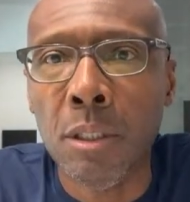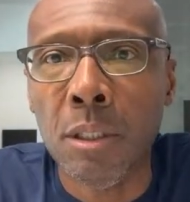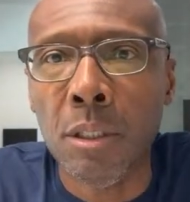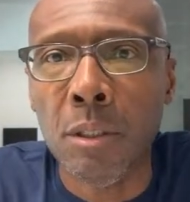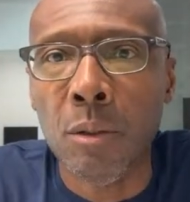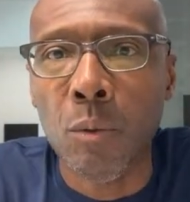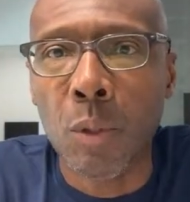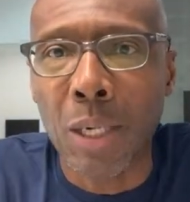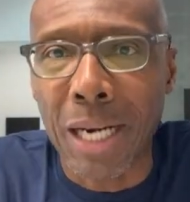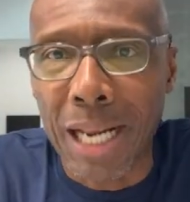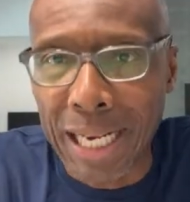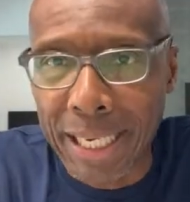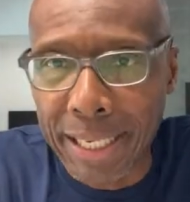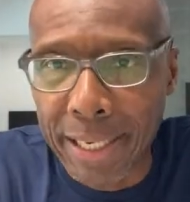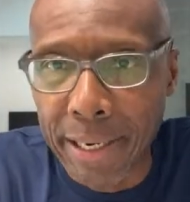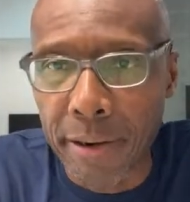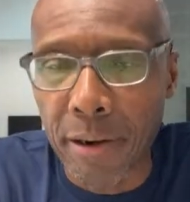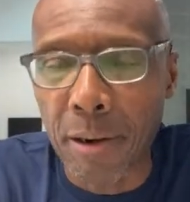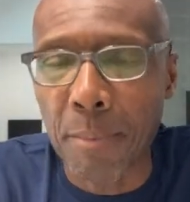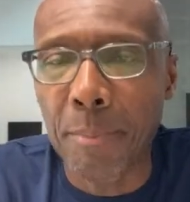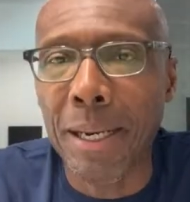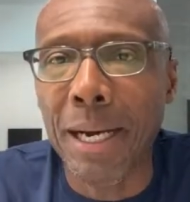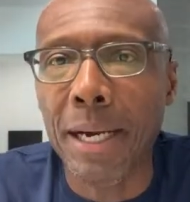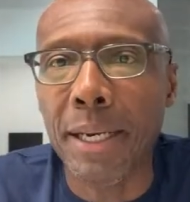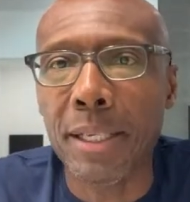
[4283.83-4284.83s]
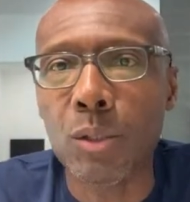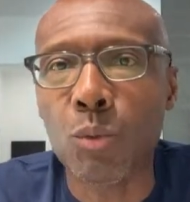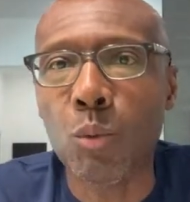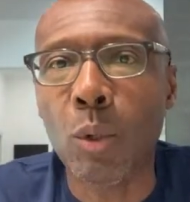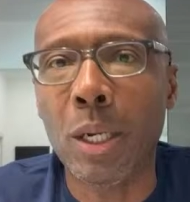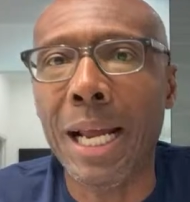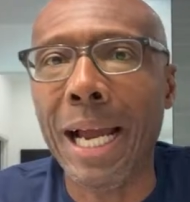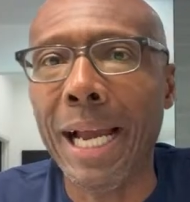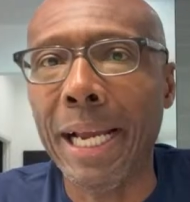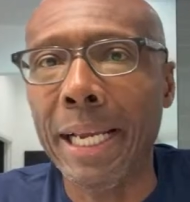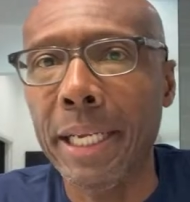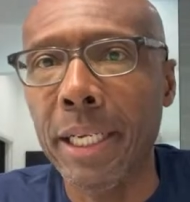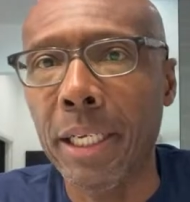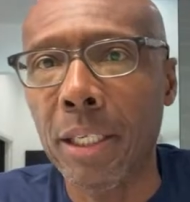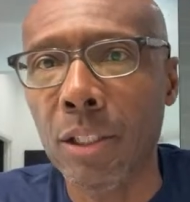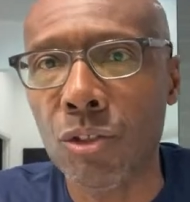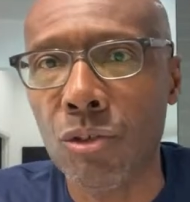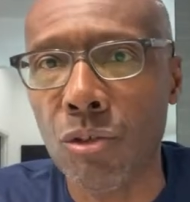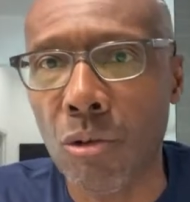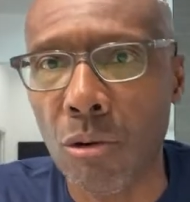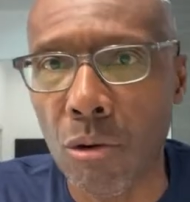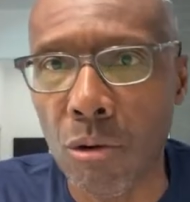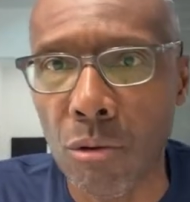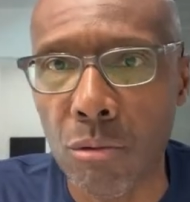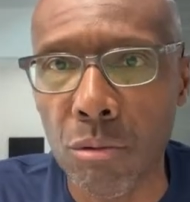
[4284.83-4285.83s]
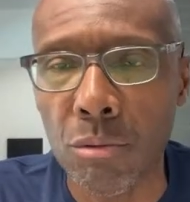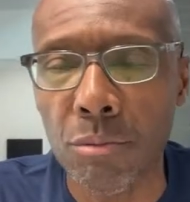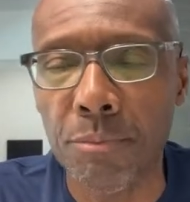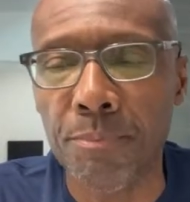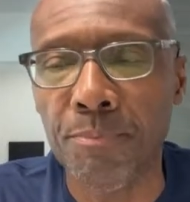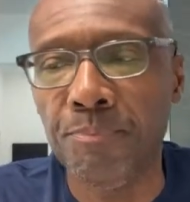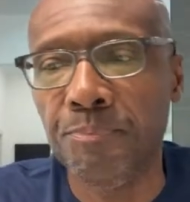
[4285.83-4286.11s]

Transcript: What I care about is what I can control.